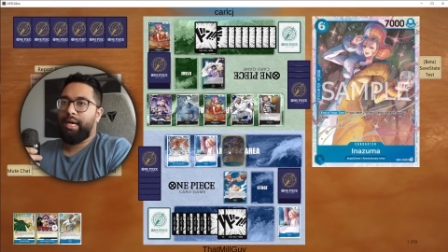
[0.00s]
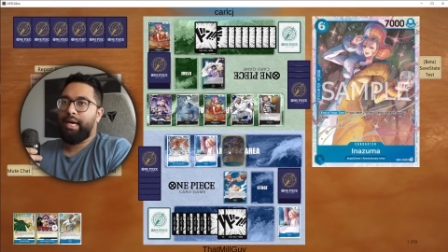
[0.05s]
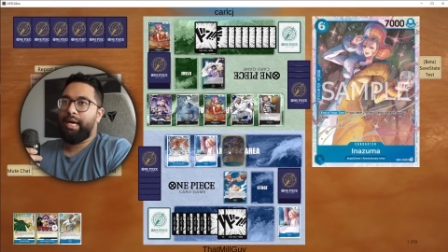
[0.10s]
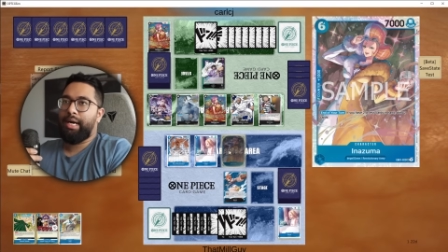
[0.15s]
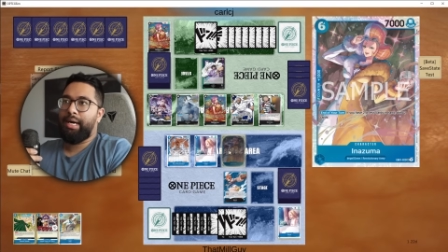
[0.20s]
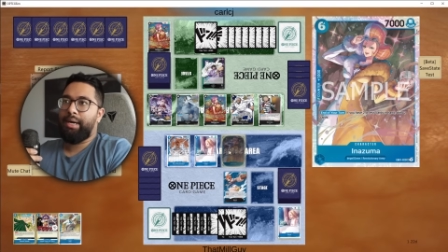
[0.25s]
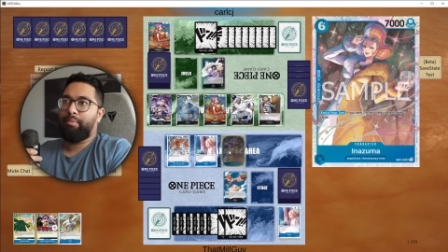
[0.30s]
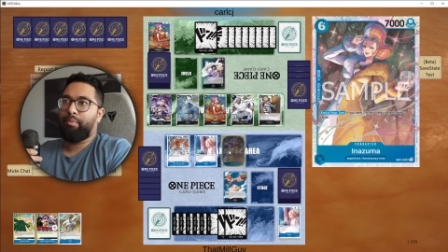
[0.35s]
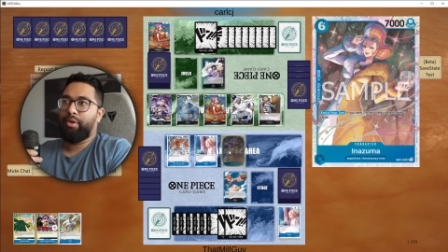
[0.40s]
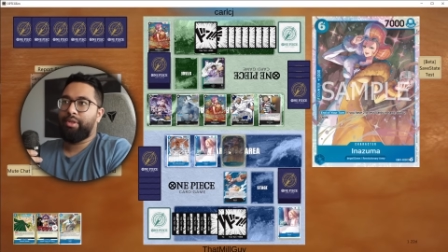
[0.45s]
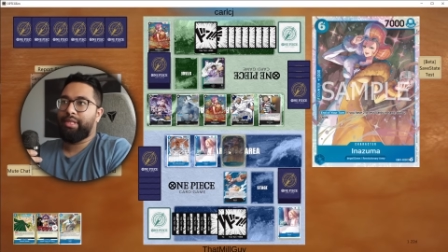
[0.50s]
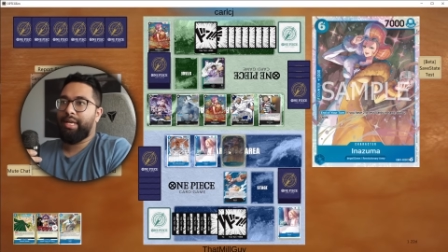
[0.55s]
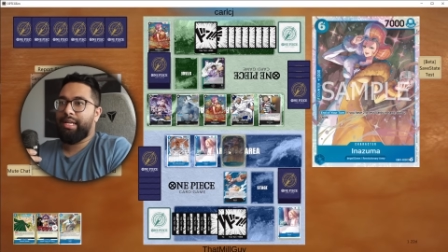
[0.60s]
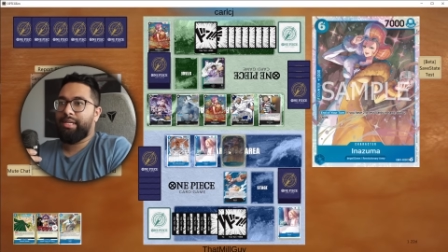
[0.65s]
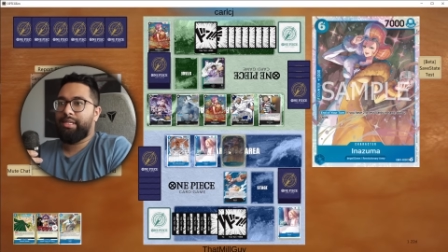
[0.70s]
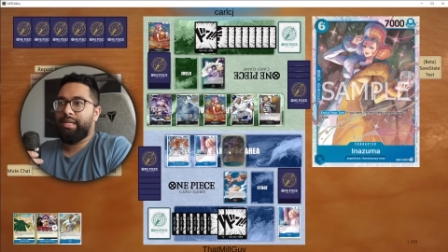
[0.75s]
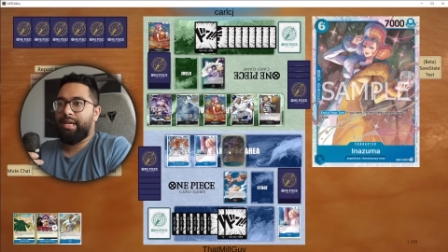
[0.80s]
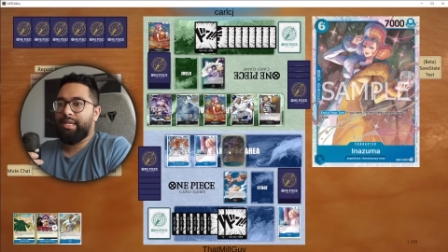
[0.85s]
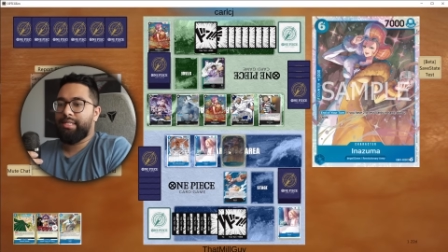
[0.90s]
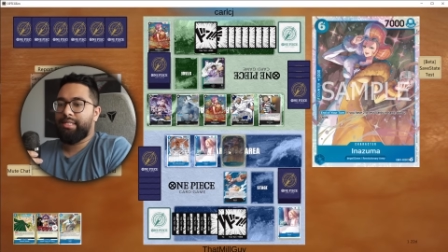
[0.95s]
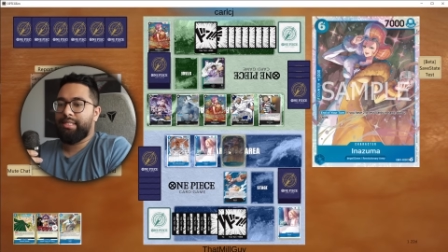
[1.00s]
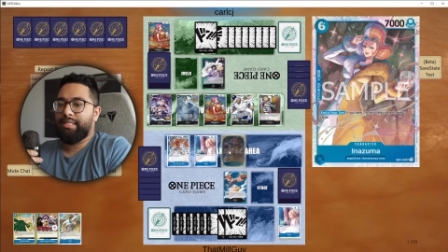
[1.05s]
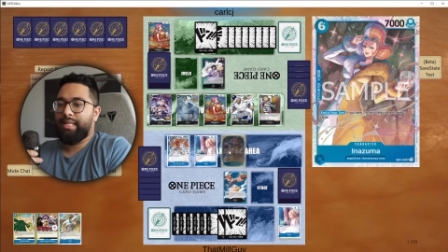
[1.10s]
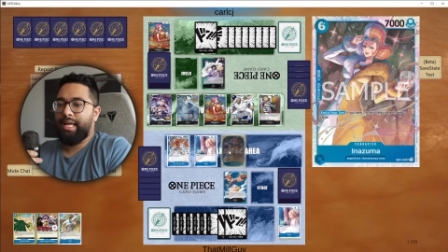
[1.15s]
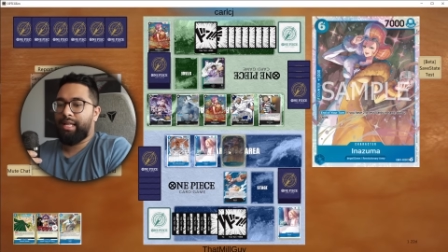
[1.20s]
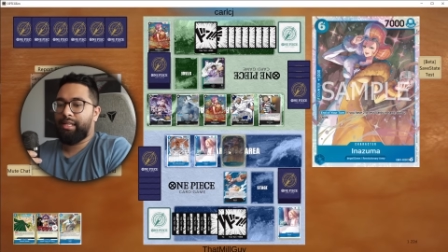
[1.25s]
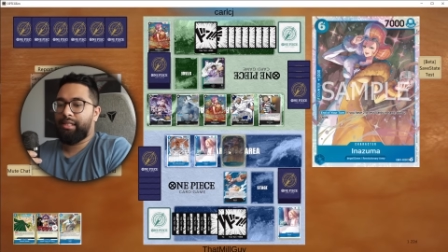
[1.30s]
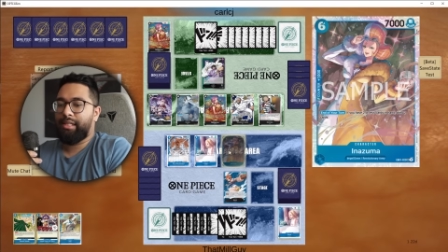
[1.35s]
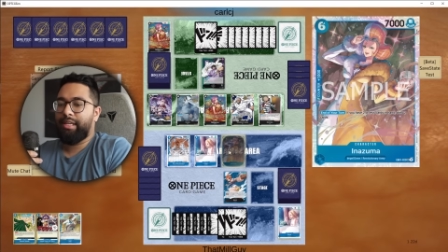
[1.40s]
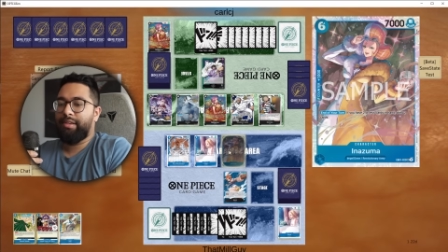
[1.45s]
Um, what that does is
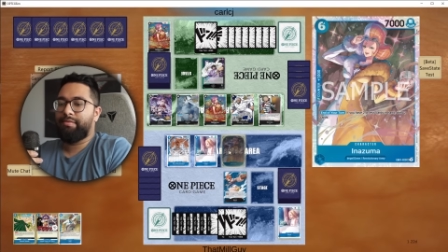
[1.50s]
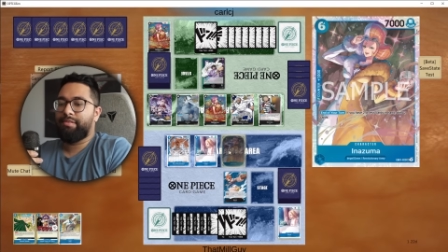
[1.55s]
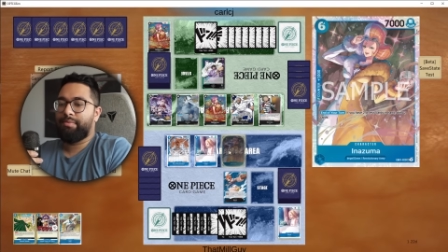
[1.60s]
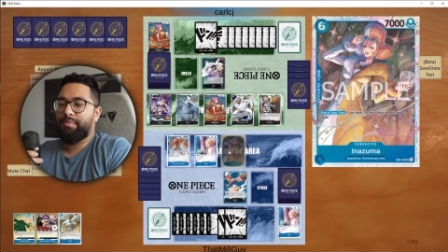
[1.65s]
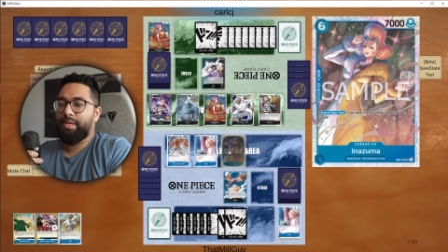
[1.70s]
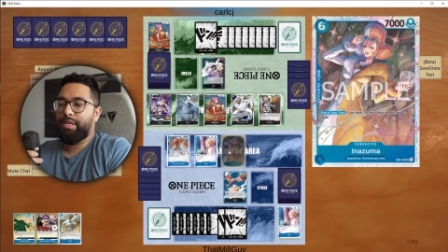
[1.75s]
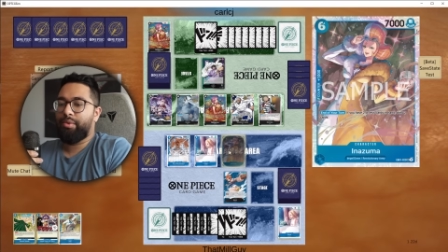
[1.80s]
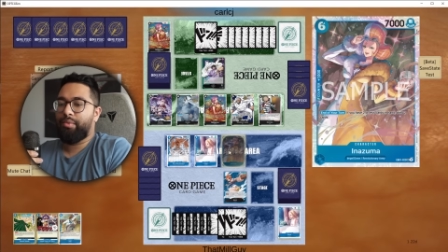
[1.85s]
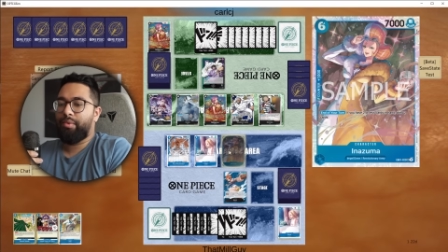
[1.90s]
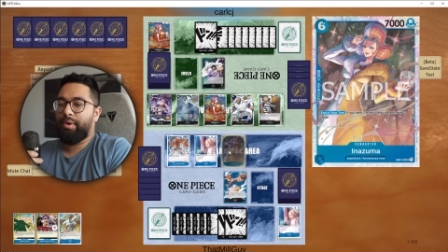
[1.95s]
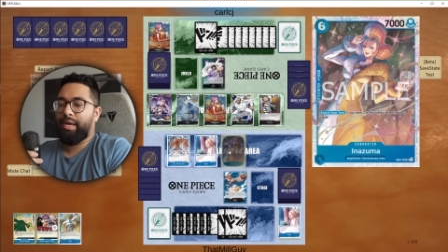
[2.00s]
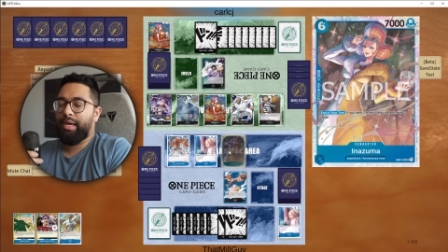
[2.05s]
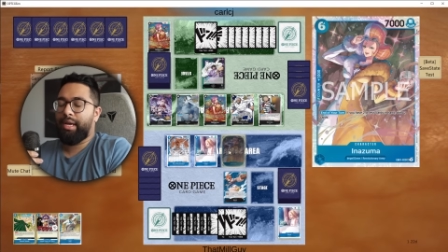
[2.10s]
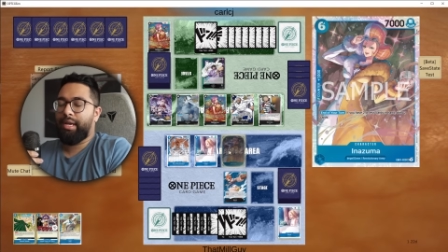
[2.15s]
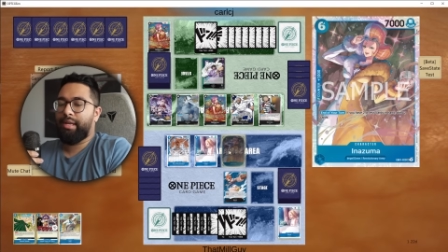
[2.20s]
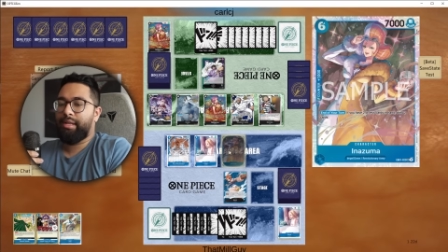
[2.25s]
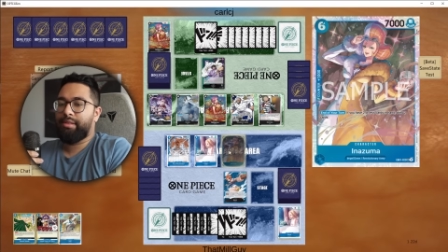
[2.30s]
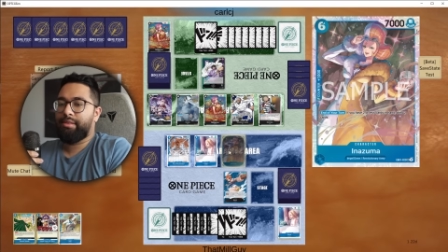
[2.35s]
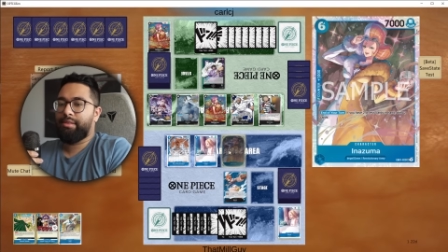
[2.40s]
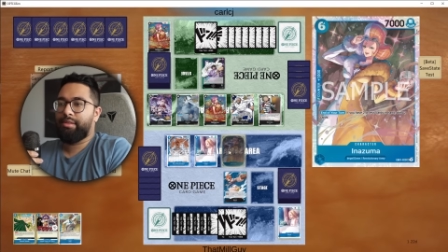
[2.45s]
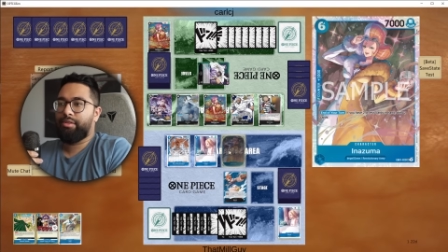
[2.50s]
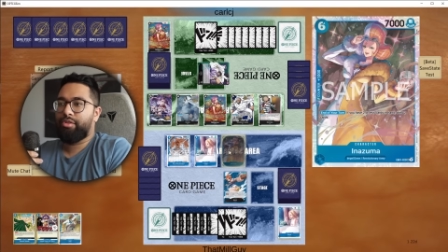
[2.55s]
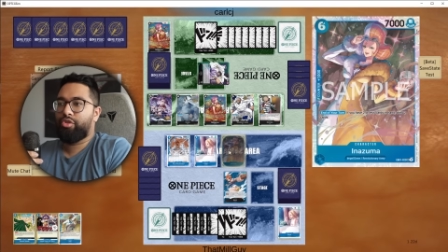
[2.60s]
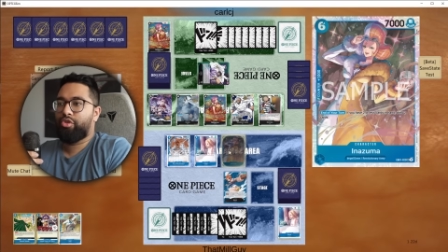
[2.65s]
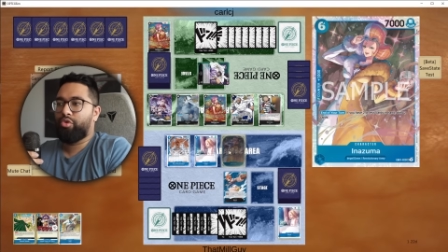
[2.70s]
that leaves me with